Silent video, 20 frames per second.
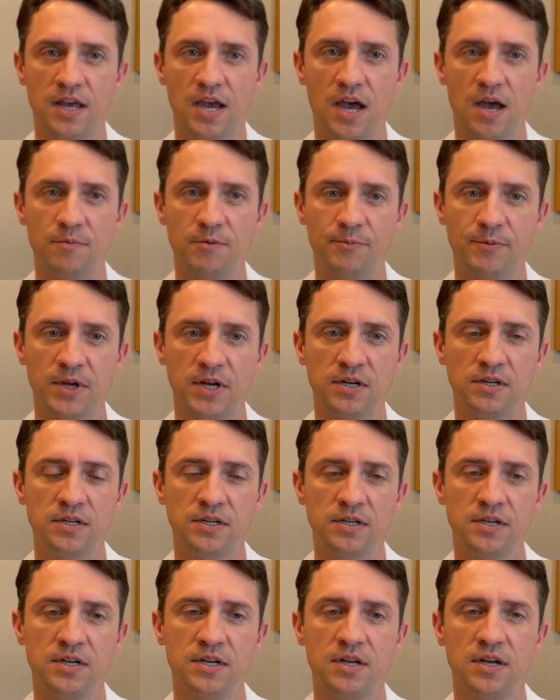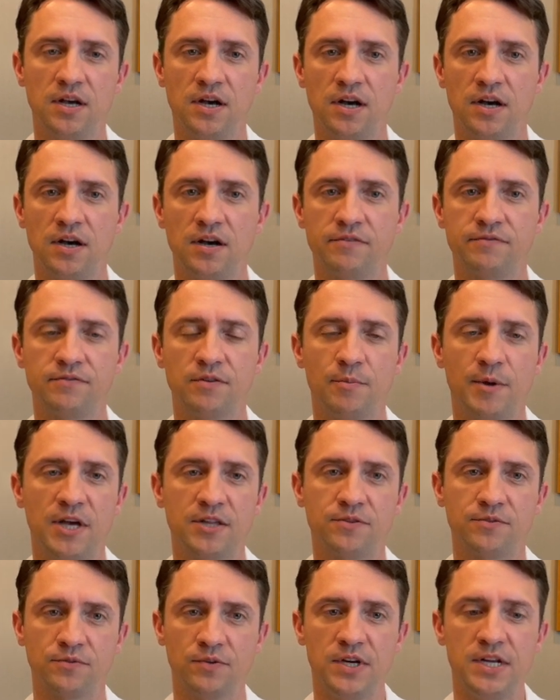abdomen for
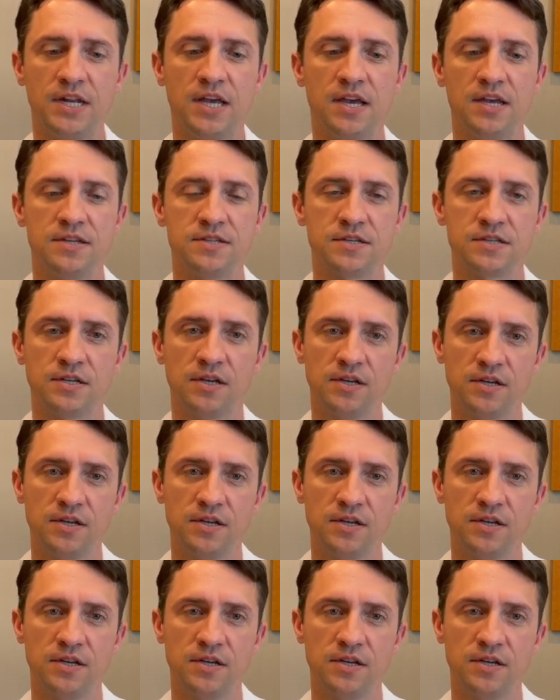about 3 days.